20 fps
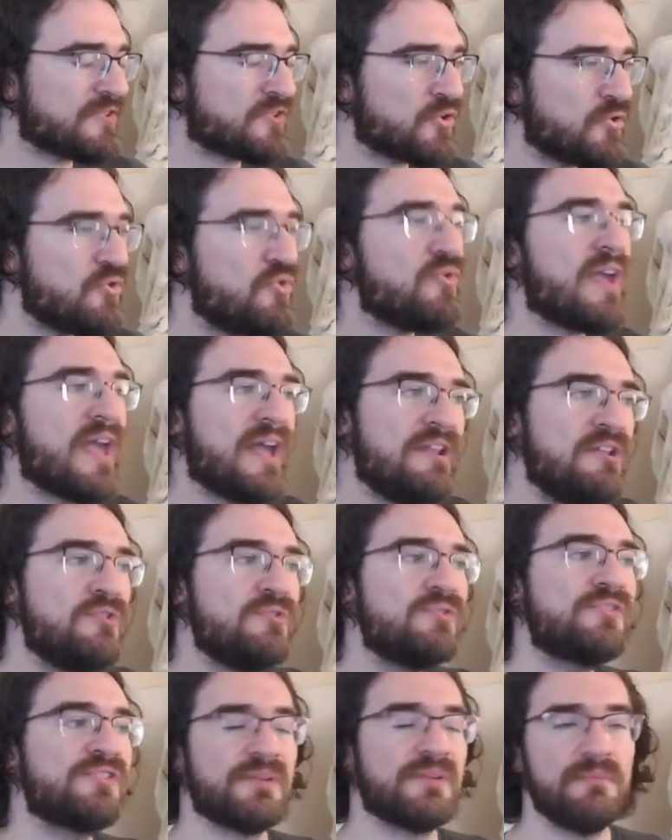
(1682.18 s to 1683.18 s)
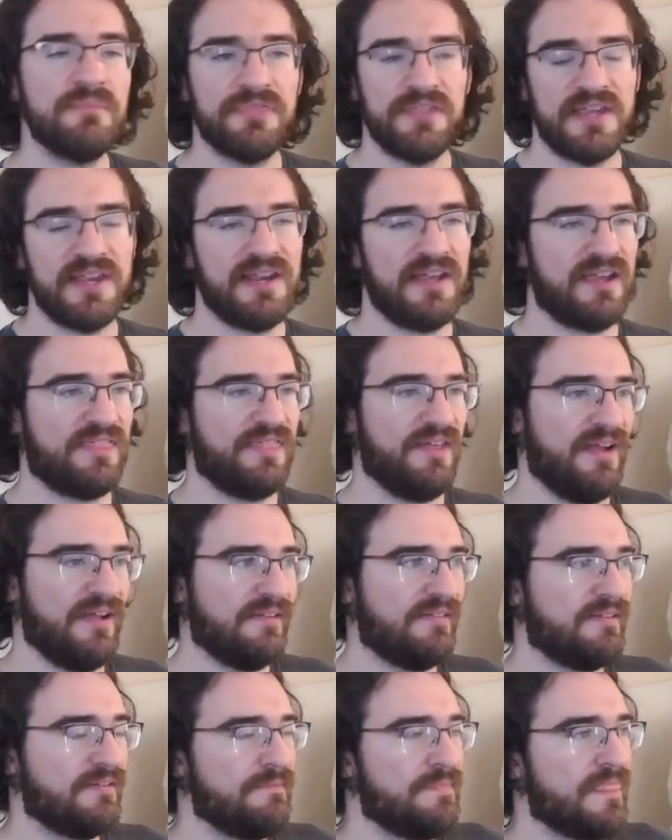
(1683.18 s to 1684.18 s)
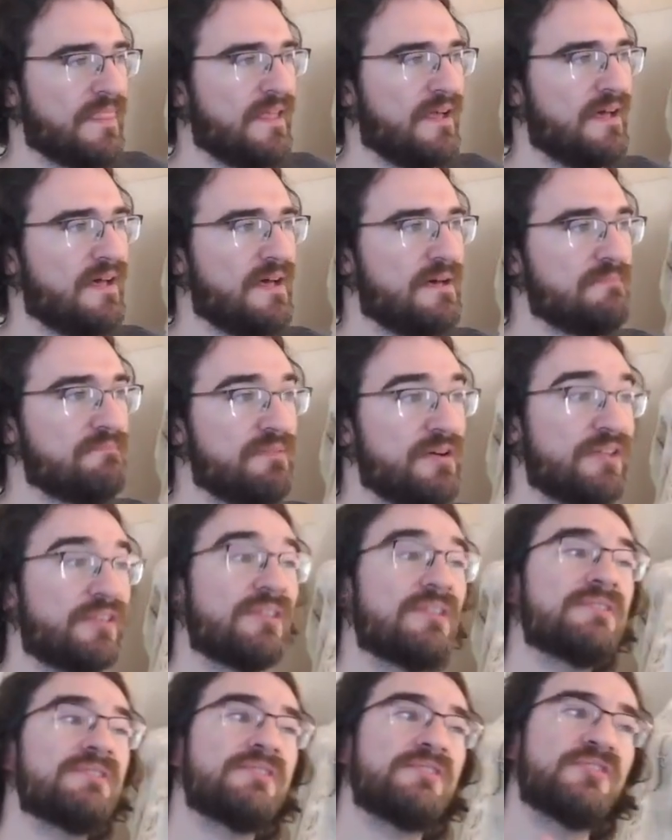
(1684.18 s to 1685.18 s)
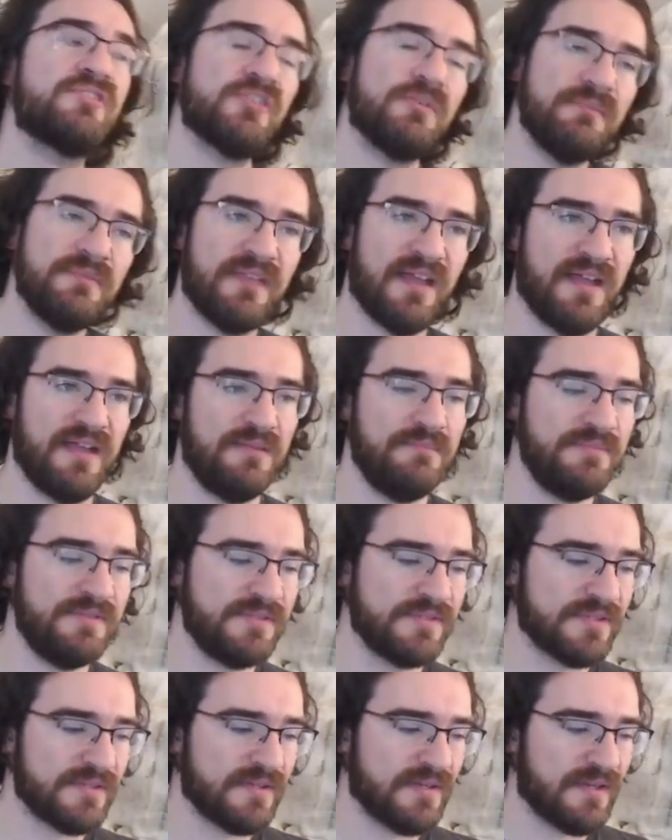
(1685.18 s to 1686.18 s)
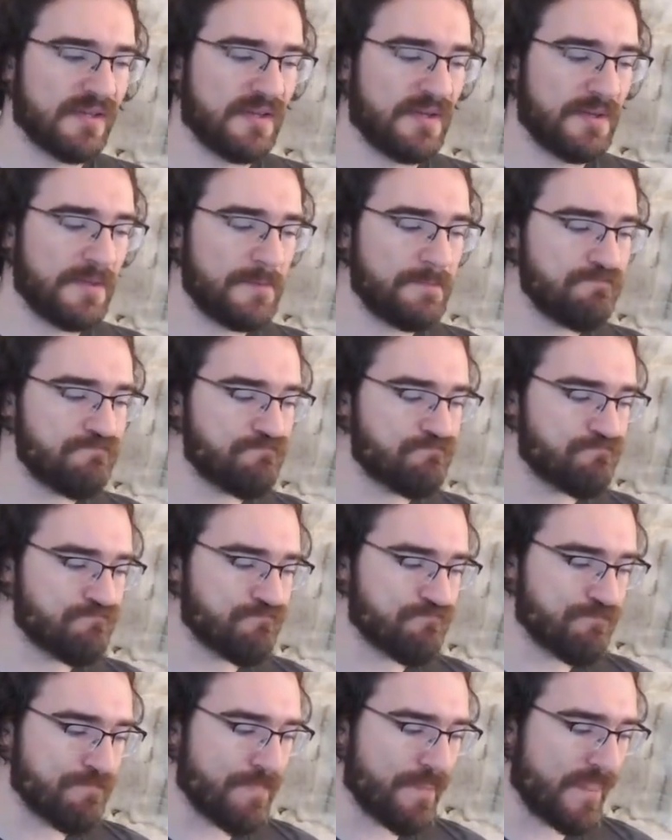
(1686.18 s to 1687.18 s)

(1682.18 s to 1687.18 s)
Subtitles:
you can use something like that, but sometimes you